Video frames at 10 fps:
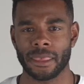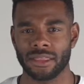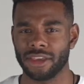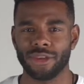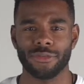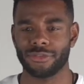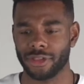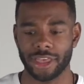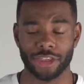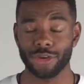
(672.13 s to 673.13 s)
Then you feel
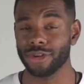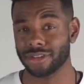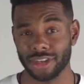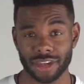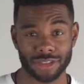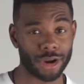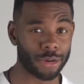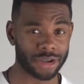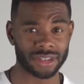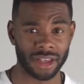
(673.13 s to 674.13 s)
that you just need to throw
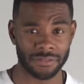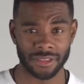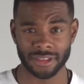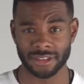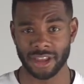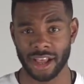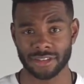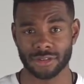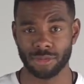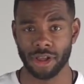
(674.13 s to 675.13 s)
yourself in the
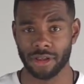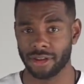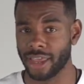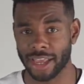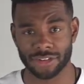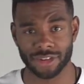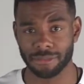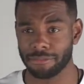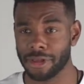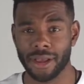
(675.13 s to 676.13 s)
sauce as well and actually
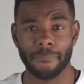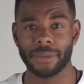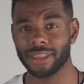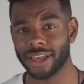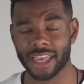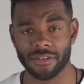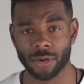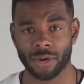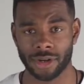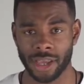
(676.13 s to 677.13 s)
be like
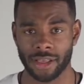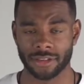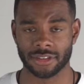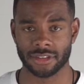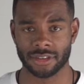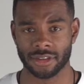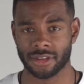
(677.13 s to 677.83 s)
everyone else.